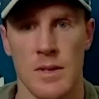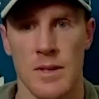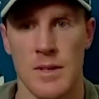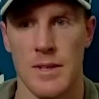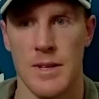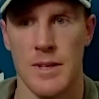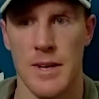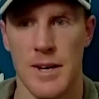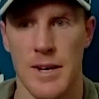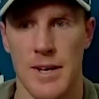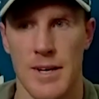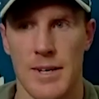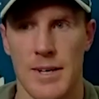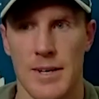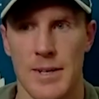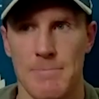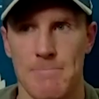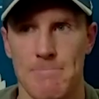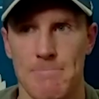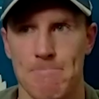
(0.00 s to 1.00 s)

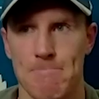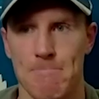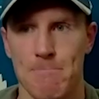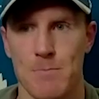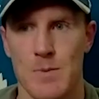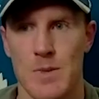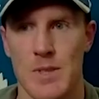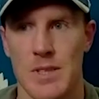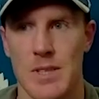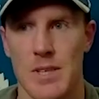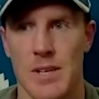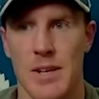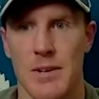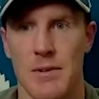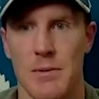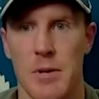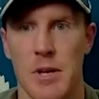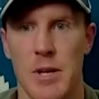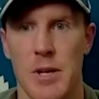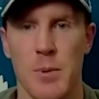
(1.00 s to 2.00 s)
Yeah, you kind
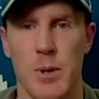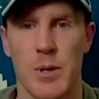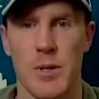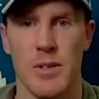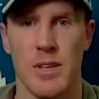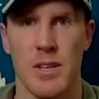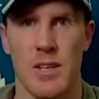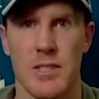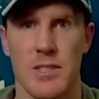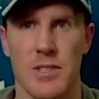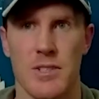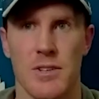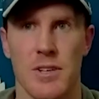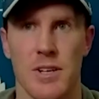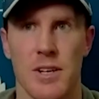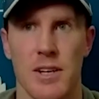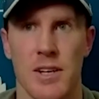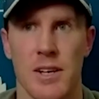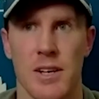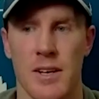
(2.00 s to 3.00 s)
of read about the
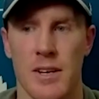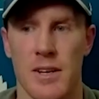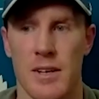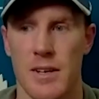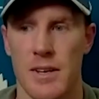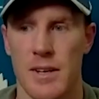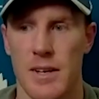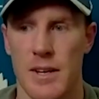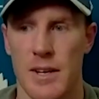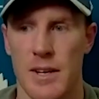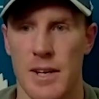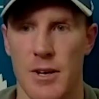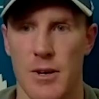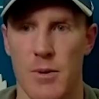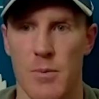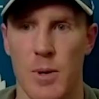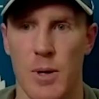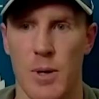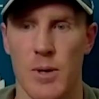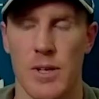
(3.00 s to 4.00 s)
history and hear
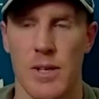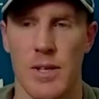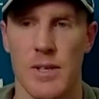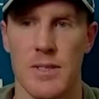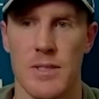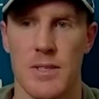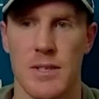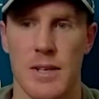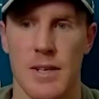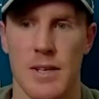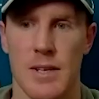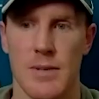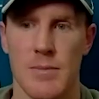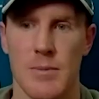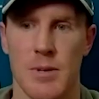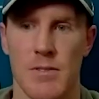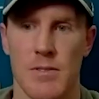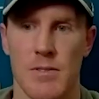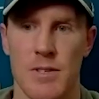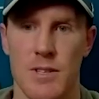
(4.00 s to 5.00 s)
about it.
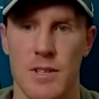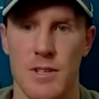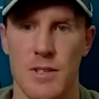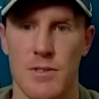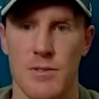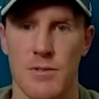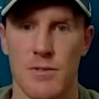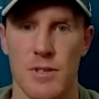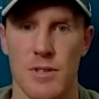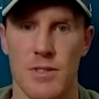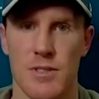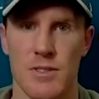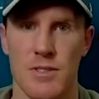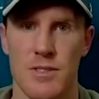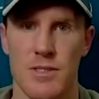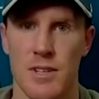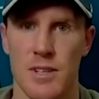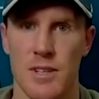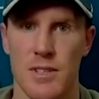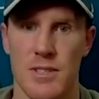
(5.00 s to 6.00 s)
Obviously, two original
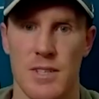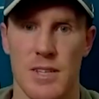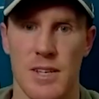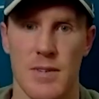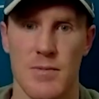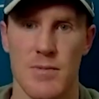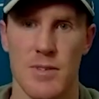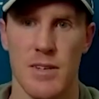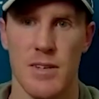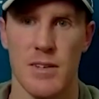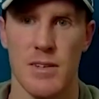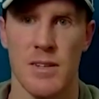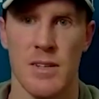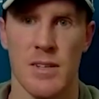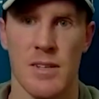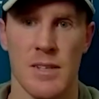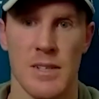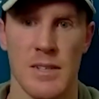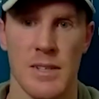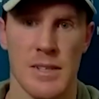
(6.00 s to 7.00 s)
six teams that
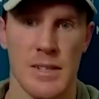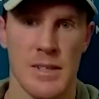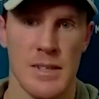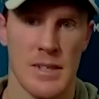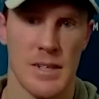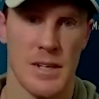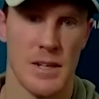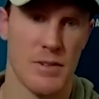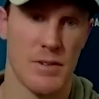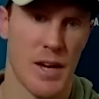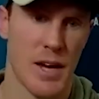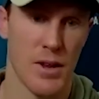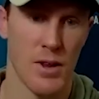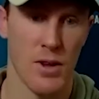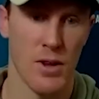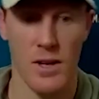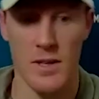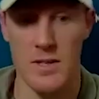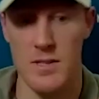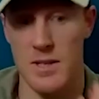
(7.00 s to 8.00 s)
have had a
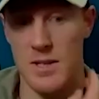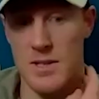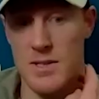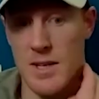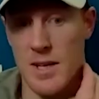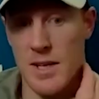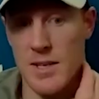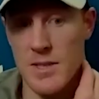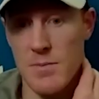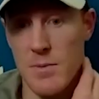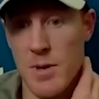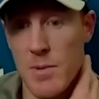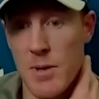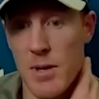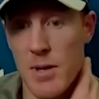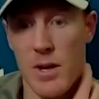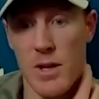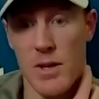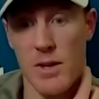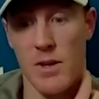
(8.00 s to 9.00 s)
lot of success, maybe
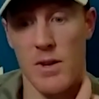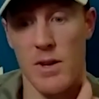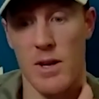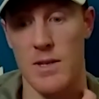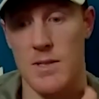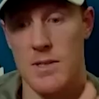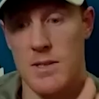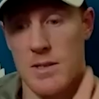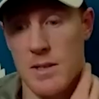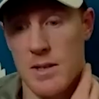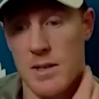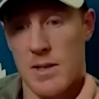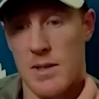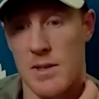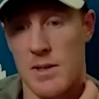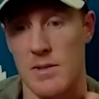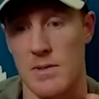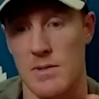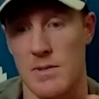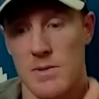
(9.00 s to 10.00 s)
not in the last
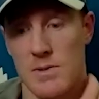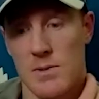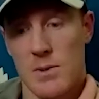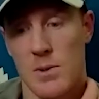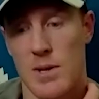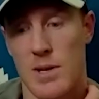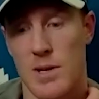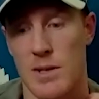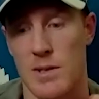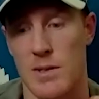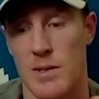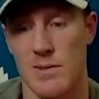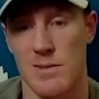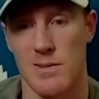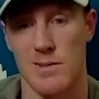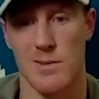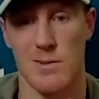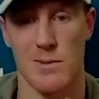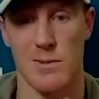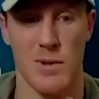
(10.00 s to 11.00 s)

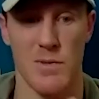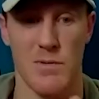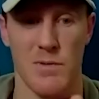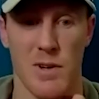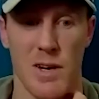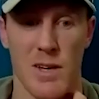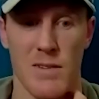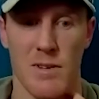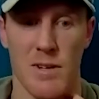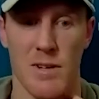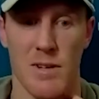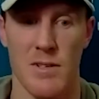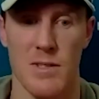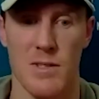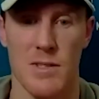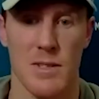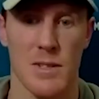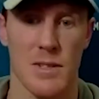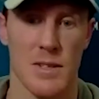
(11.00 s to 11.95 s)
25 years.